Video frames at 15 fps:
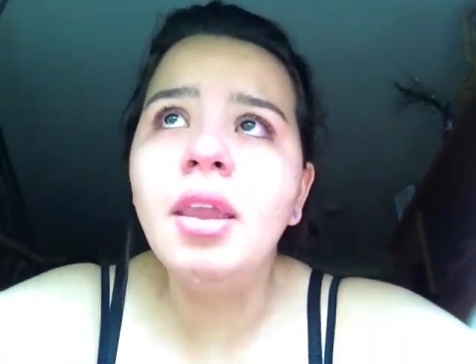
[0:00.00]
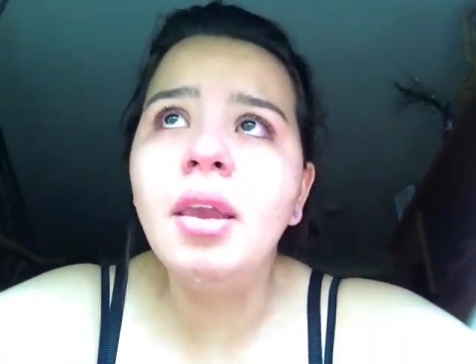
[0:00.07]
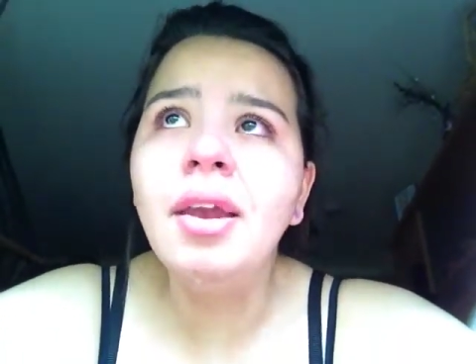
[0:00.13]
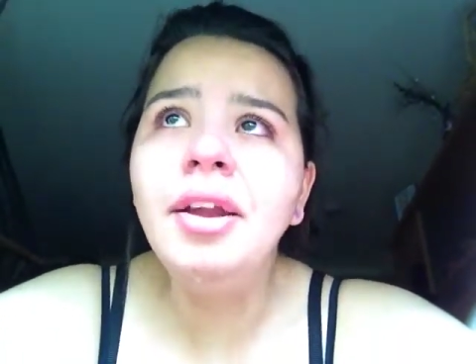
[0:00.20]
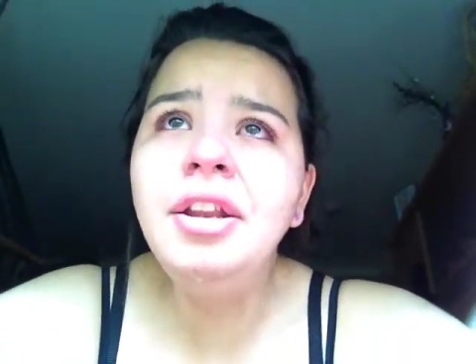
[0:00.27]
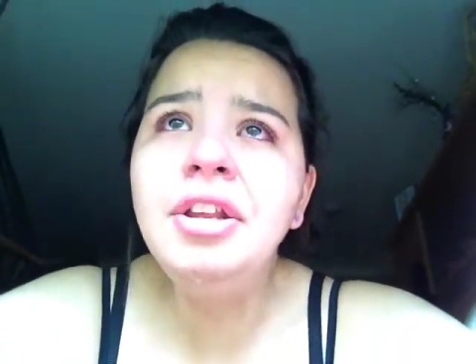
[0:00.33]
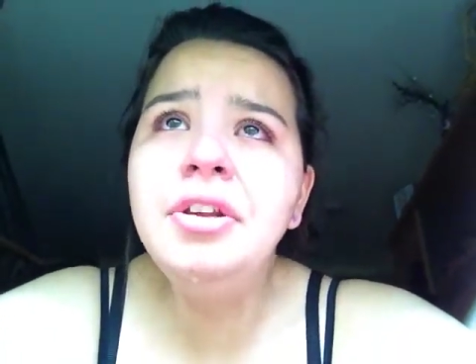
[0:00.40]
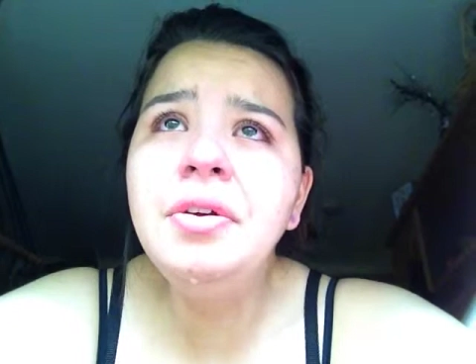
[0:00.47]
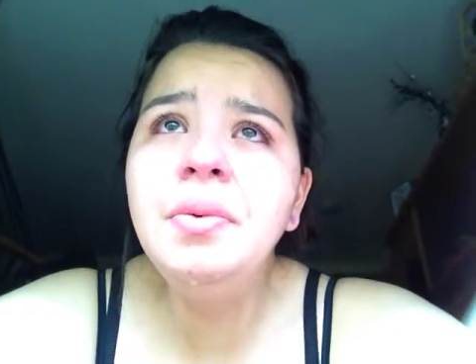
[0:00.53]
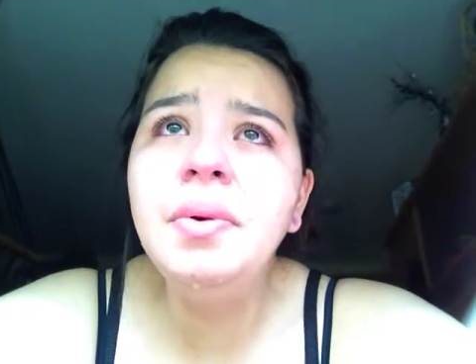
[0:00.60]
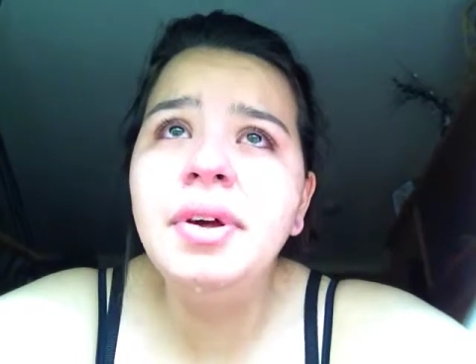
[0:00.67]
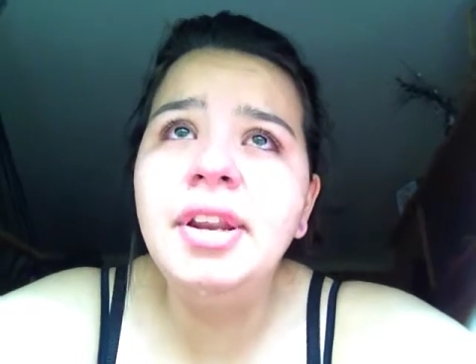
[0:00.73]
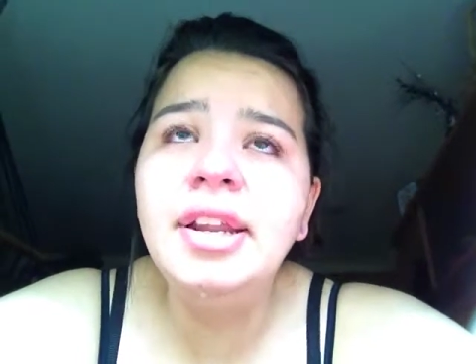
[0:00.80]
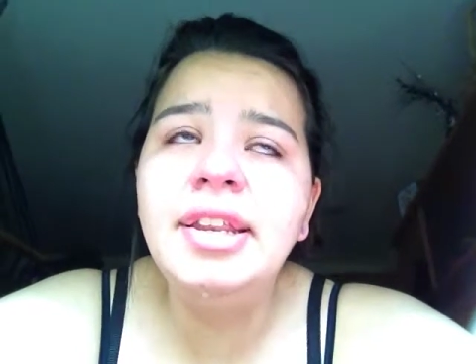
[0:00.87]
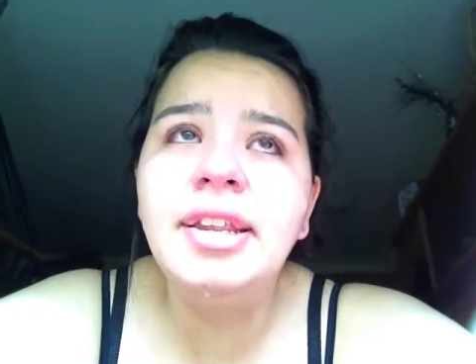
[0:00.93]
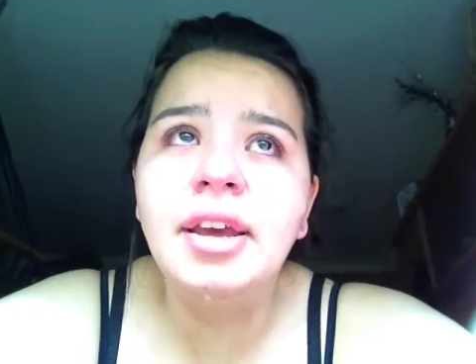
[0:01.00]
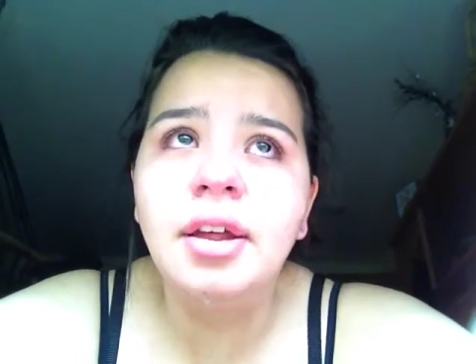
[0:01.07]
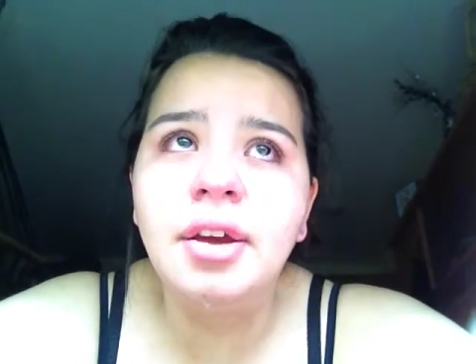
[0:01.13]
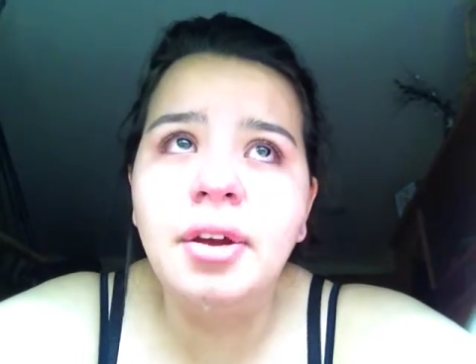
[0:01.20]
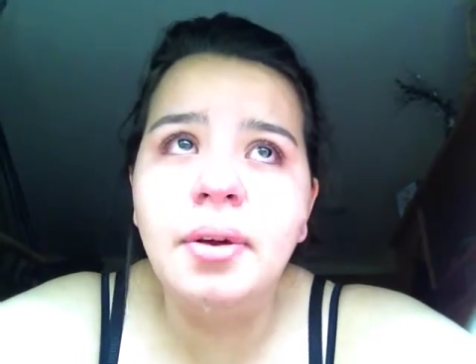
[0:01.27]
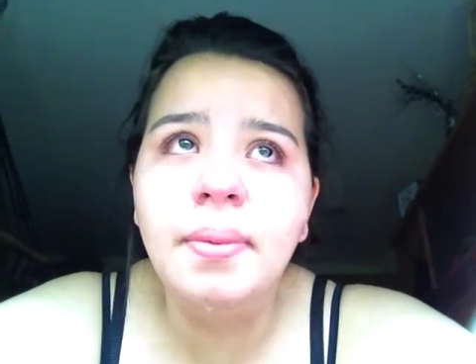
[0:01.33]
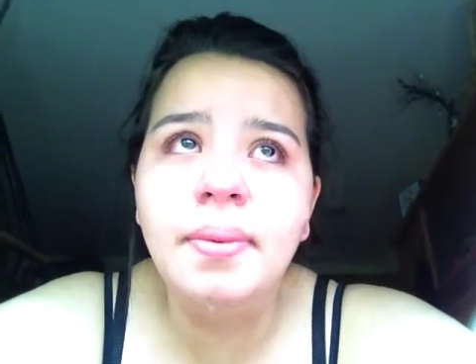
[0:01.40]
I didn't want to tell
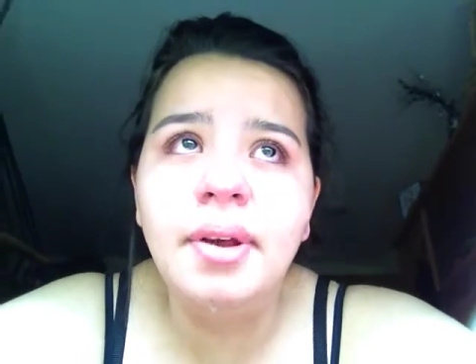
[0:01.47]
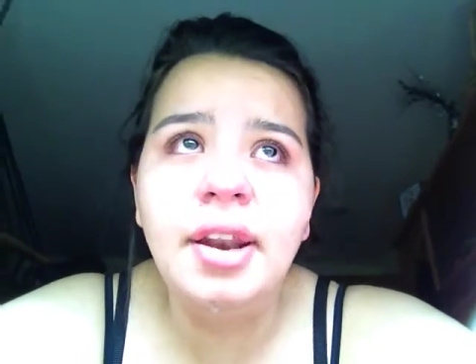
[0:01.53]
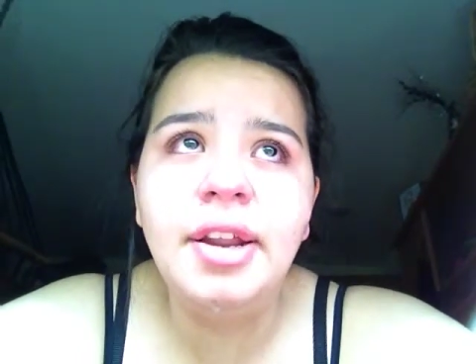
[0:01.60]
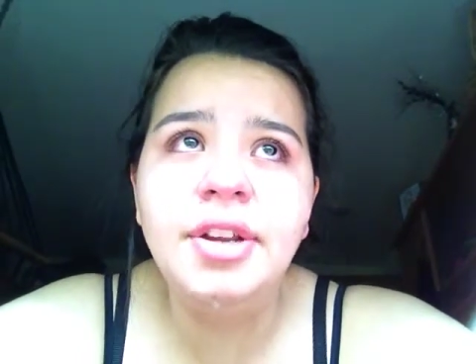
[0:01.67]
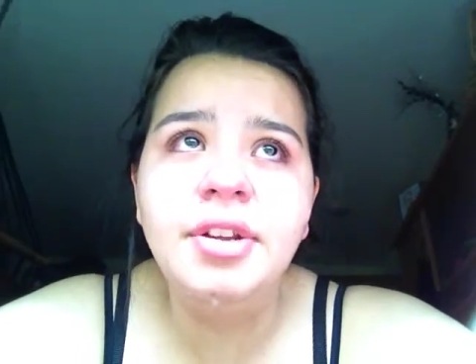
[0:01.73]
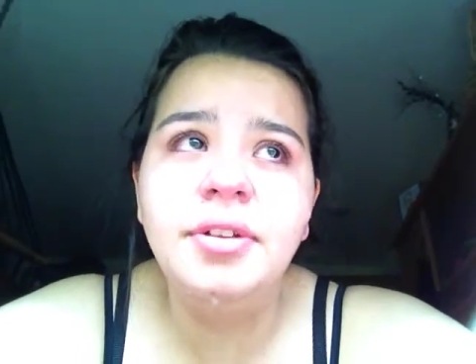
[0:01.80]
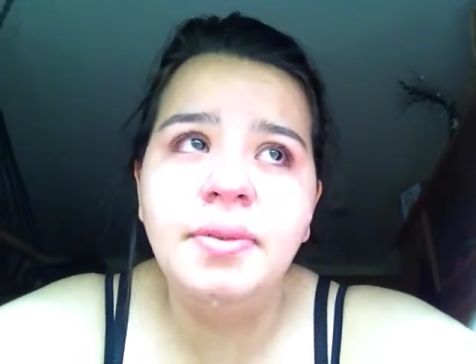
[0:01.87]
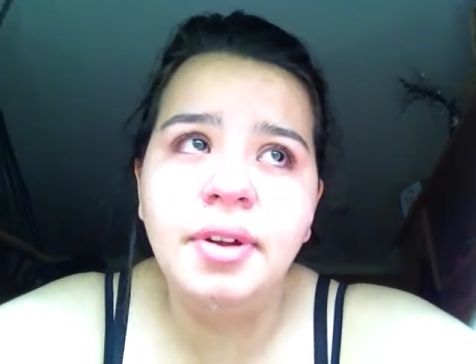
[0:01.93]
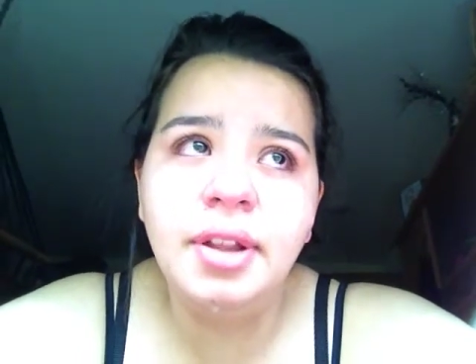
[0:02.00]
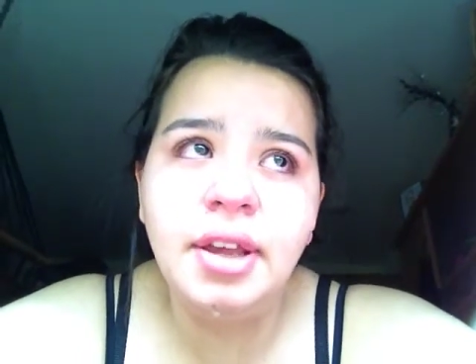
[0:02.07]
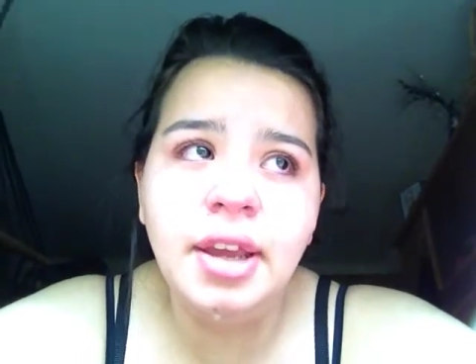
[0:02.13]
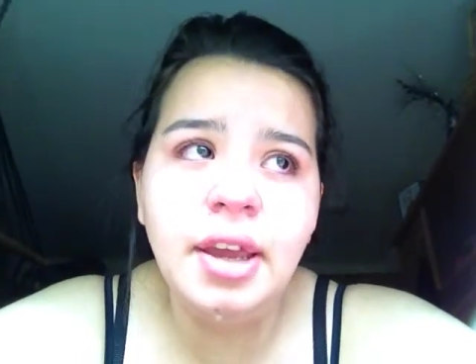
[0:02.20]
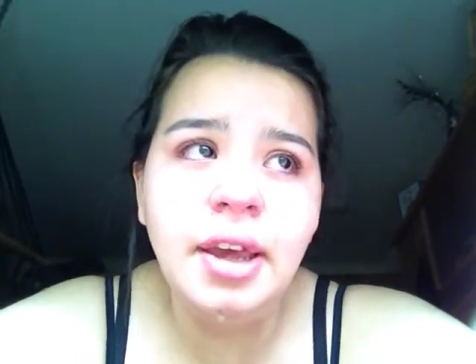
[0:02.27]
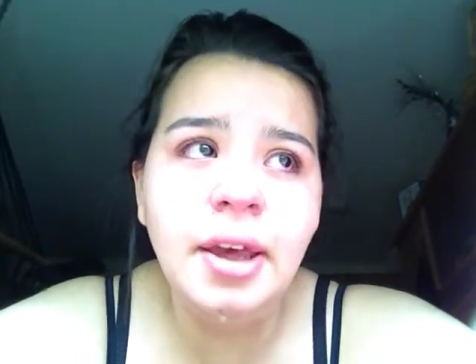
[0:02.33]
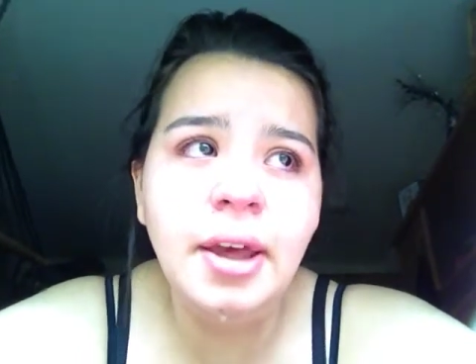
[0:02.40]
her, but I just felt I